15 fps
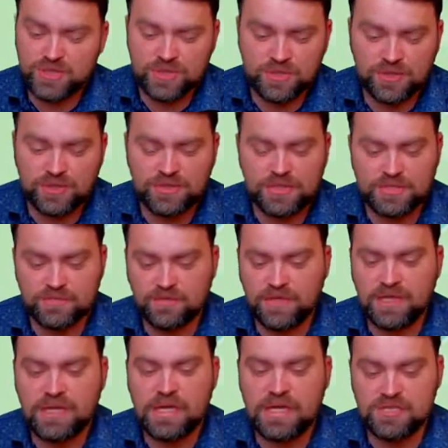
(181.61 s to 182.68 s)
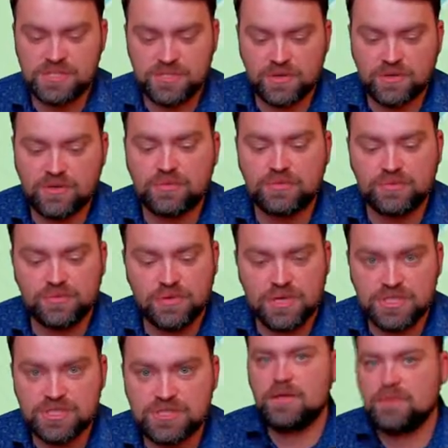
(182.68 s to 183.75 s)
sure that we encircled
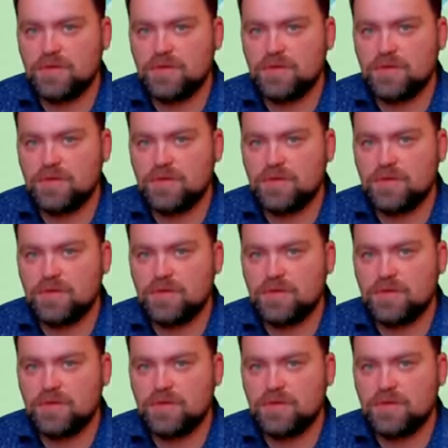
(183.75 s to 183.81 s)
Russians